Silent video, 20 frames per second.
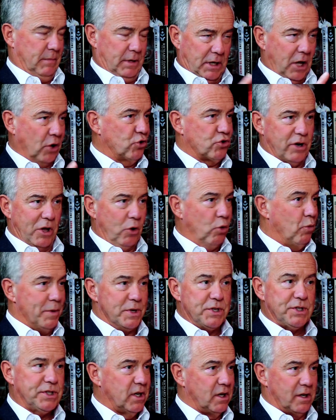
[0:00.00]
culturally
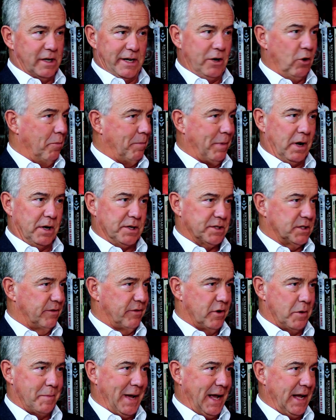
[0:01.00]
almost certainly not part
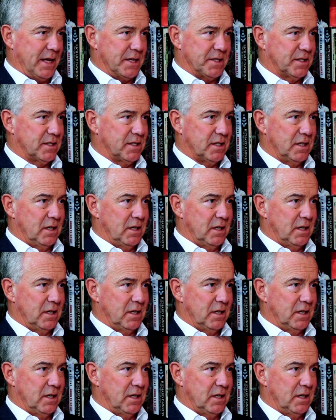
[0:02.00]
of Hamas.